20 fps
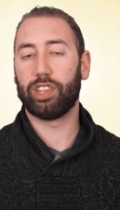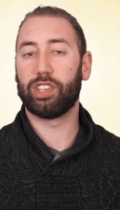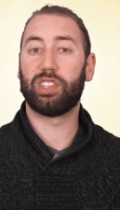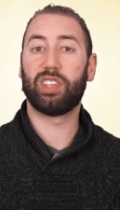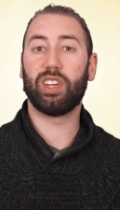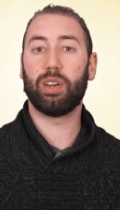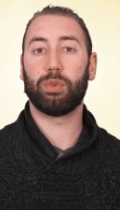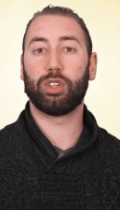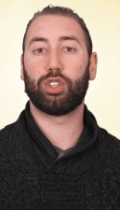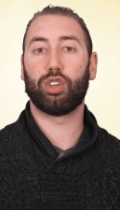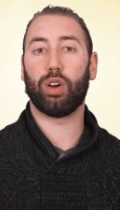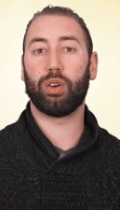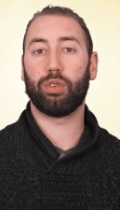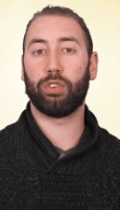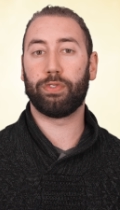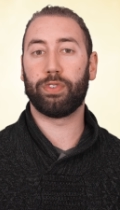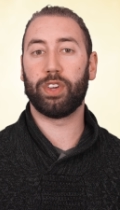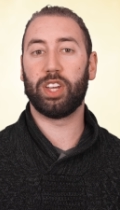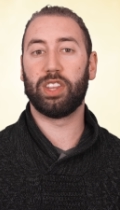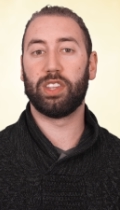the
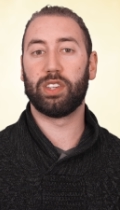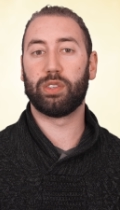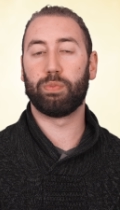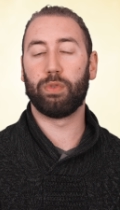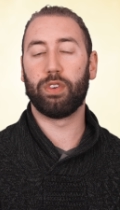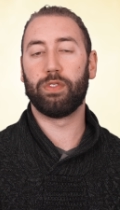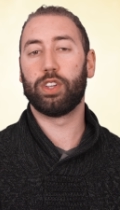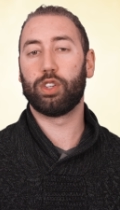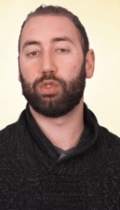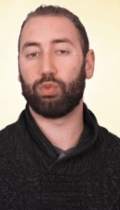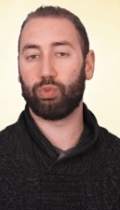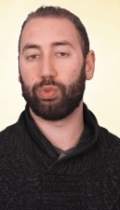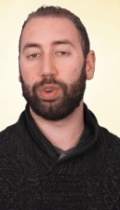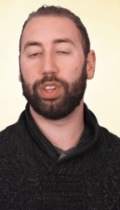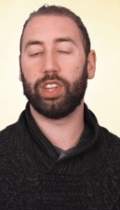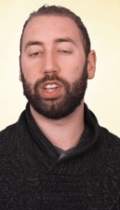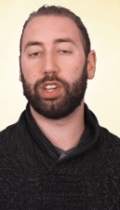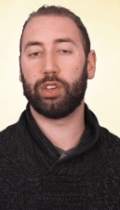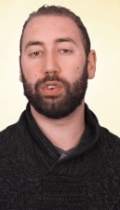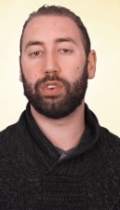cinematography in this movie is
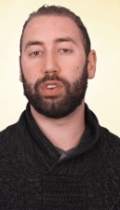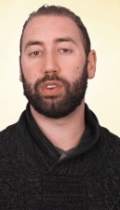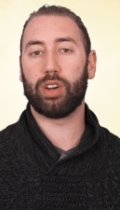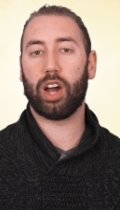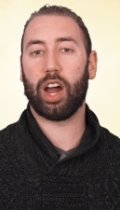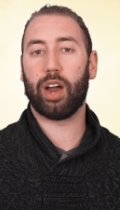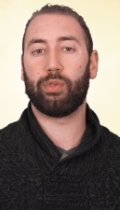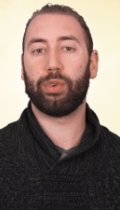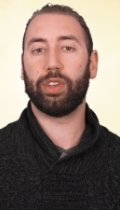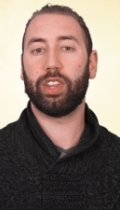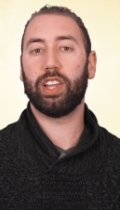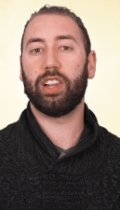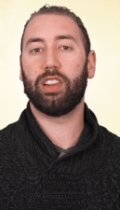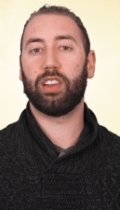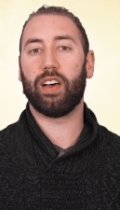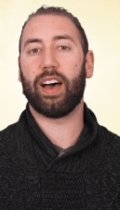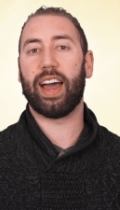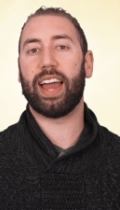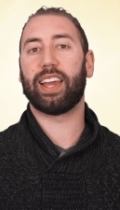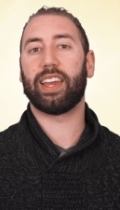really good. I really
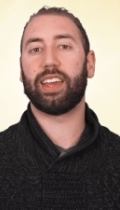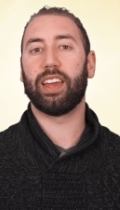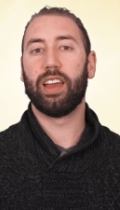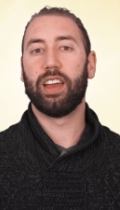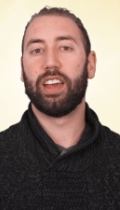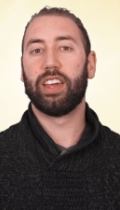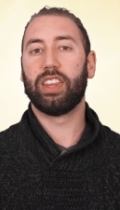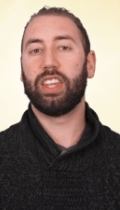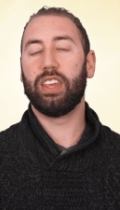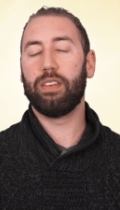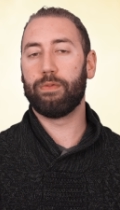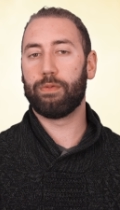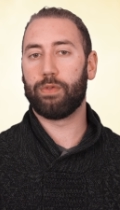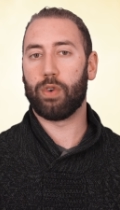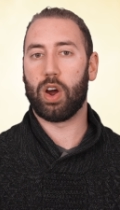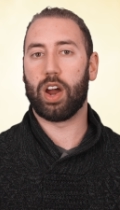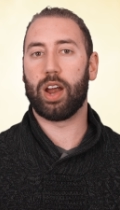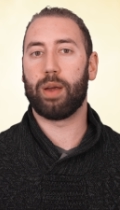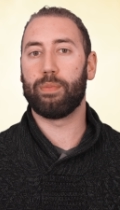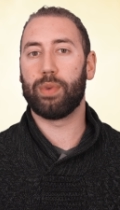like the
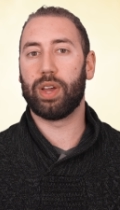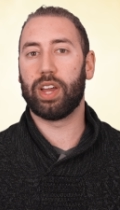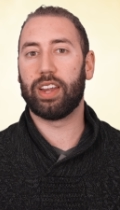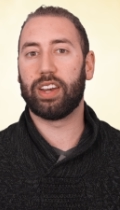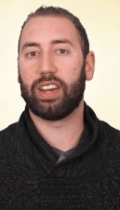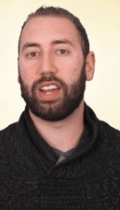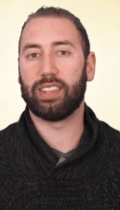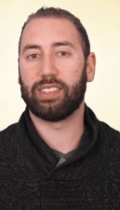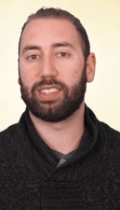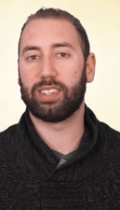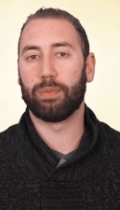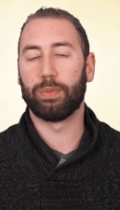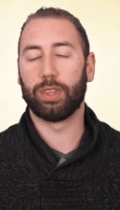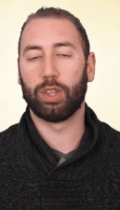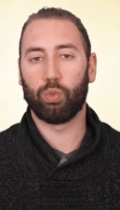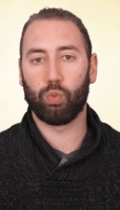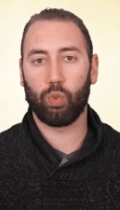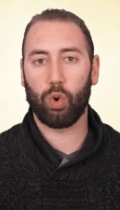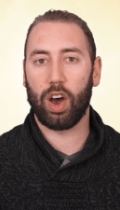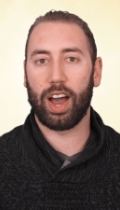environment and some of
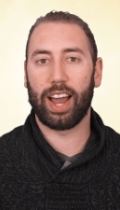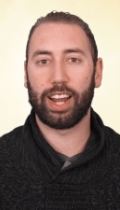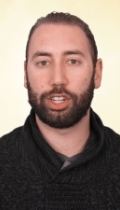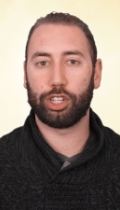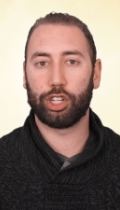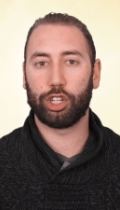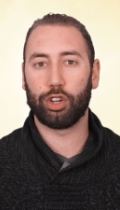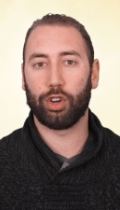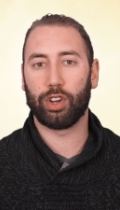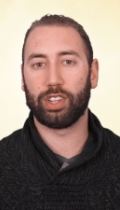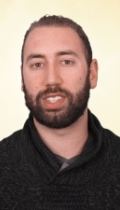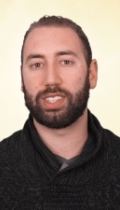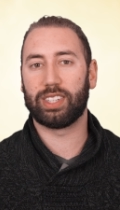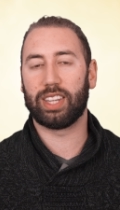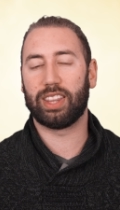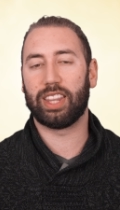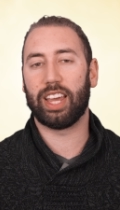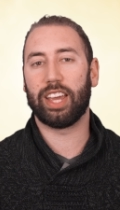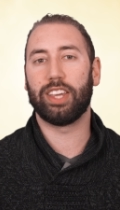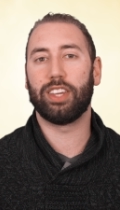the wide shots
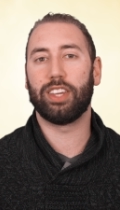that they